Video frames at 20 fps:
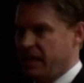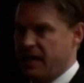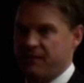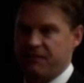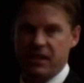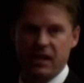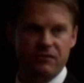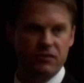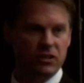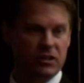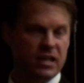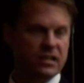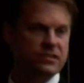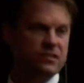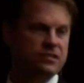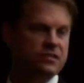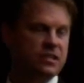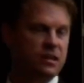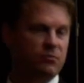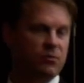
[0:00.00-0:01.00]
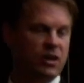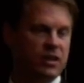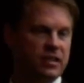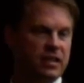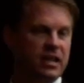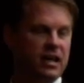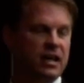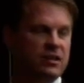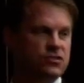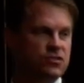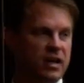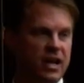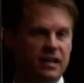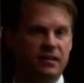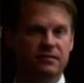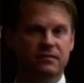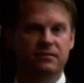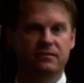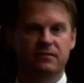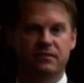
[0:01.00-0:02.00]
have to have your license number on the
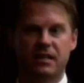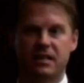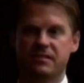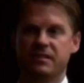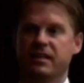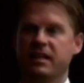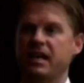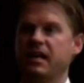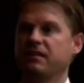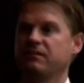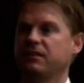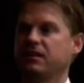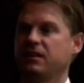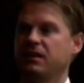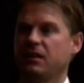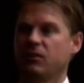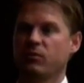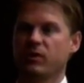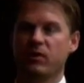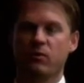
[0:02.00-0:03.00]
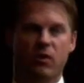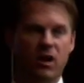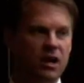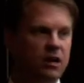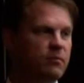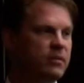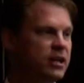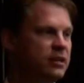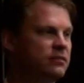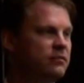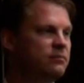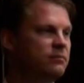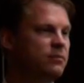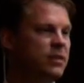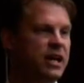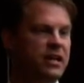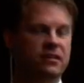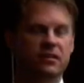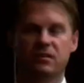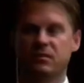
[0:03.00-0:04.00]
contract. That's, again, a requirement
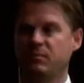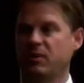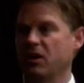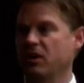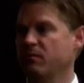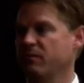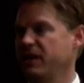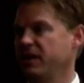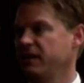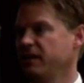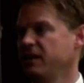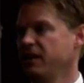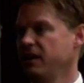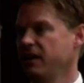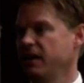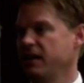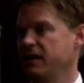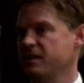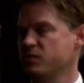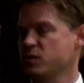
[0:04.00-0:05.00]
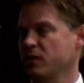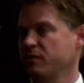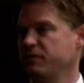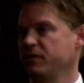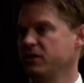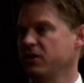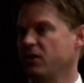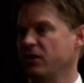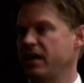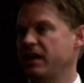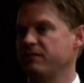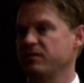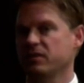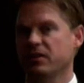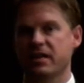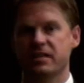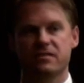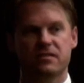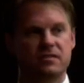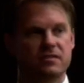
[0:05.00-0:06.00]
by the department. And so if you don't have your
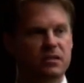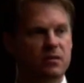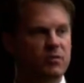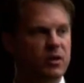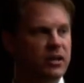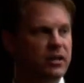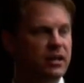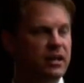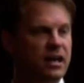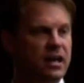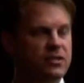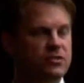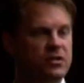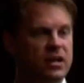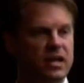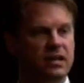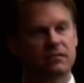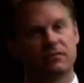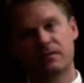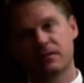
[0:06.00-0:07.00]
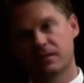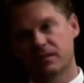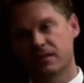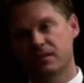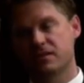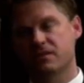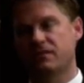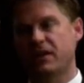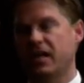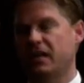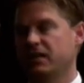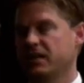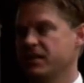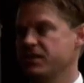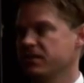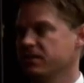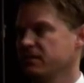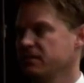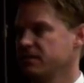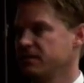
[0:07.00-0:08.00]
license number on your contract, it's a
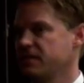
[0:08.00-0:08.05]
violation,